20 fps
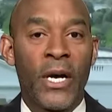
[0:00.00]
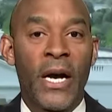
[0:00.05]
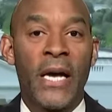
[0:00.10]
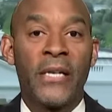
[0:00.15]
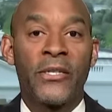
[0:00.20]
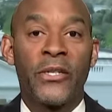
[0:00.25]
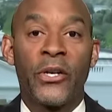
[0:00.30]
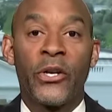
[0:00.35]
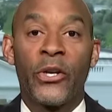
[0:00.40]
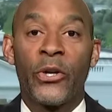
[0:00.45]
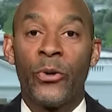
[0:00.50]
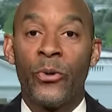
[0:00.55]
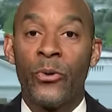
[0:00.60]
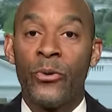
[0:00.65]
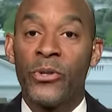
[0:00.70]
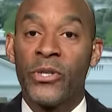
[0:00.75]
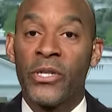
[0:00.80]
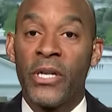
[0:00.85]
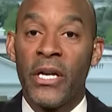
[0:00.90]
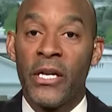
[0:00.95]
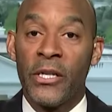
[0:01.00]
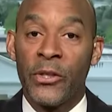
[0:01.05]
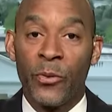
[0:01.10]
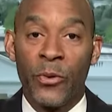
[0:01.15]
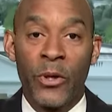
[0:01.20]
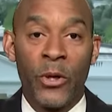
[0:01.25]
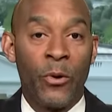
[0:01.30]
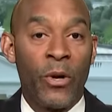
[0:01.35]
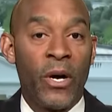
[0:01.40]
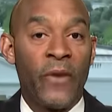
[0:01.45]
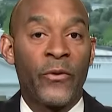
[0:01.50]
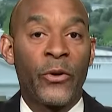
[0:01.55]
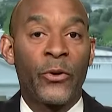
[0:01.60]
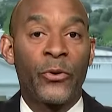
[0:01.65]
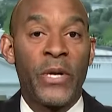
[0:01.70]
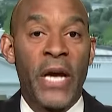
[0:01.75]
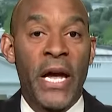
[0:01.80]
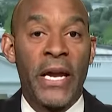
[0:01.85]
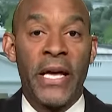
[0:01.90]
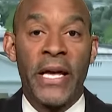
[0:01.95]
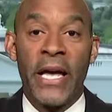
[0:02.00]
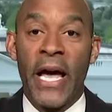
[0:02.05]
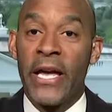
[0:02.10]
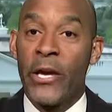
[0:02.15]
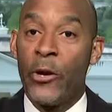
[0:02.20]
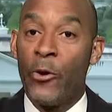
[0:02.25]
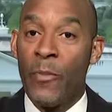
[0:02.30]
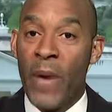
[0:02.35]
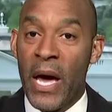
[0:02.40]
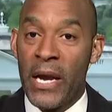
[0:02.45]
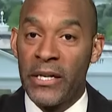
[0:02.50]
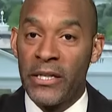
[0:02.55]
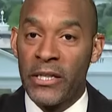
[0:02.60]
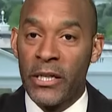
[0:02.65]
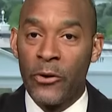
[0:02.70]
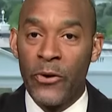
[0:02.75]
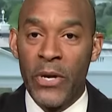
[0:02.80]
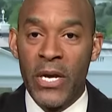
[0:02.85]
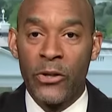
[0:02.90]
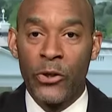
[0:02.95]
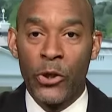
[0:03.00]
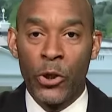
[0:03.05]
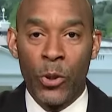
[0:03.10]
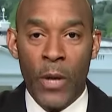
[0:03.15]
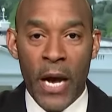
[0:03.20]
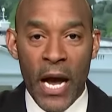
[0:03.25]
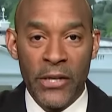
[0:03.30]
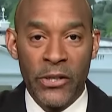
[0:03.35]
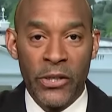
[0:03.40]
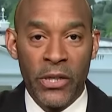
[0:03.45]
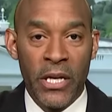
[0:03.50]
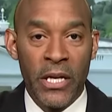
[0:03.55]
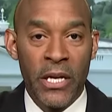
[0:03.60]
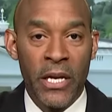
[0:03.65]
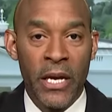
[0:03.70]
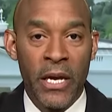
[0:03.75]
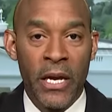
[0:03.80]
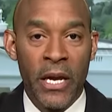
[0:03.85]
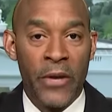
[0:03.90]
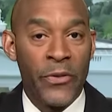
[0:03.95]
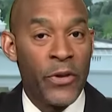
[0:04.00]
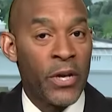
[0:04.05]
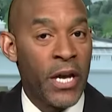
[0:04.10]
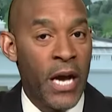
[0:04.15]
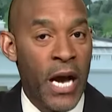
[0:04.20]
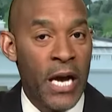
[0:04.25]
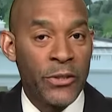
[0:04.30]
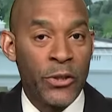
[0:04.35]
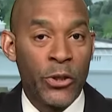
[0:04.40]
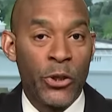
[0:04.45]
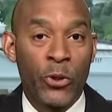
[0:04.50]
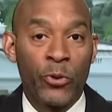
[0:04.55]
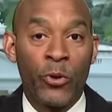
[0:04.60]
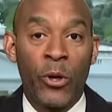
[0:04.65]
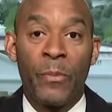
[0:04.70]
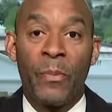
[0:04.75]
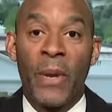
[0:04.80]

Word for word: has accused Israel of creating a humanitarian tragedy in the Gaza Strip